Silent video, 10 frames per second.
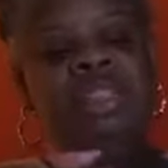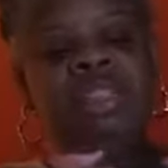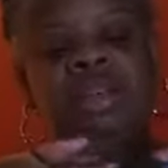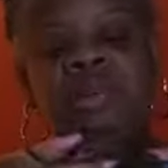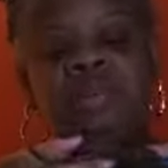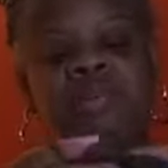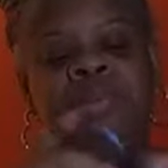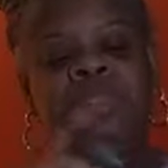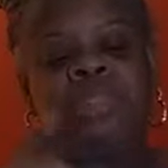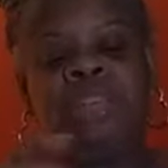is into
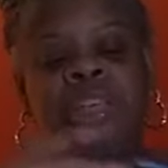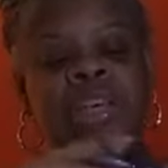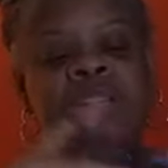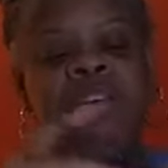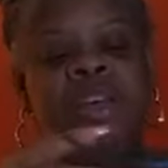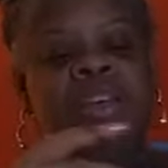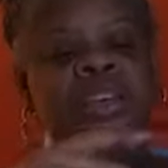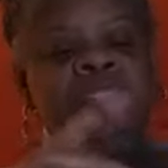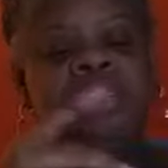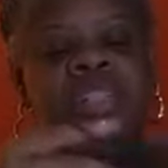something. She
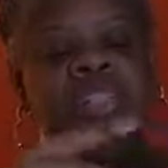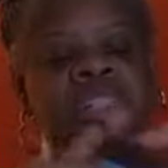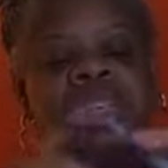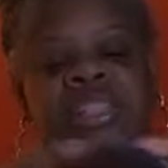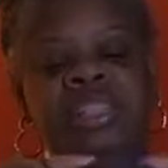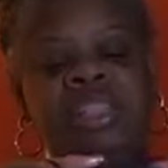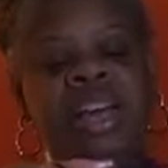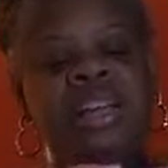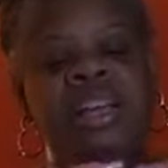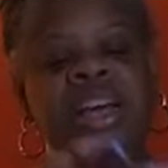have
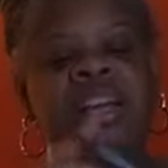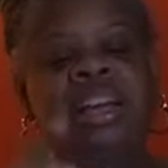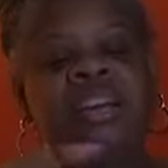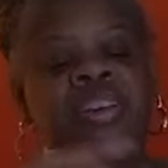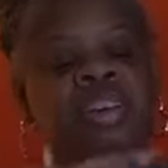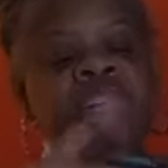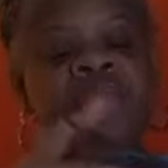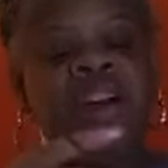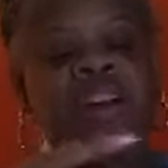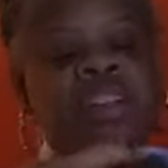Asana got
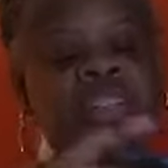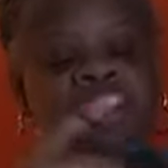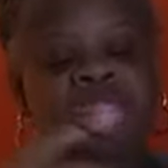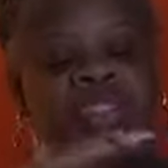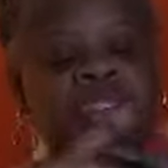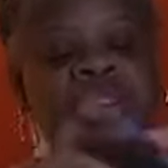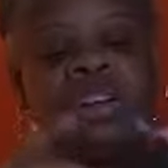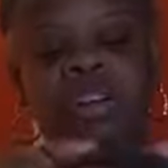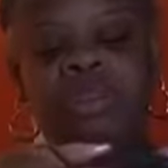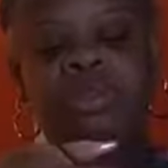like
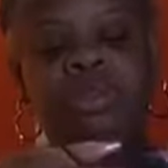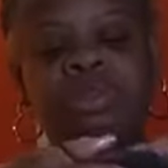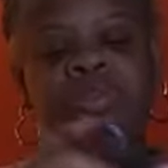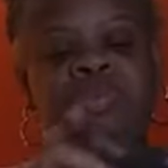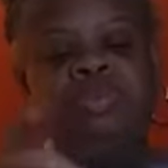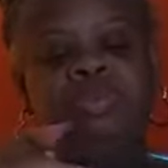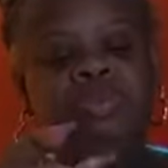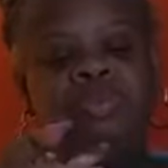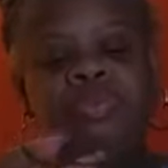500 jobs,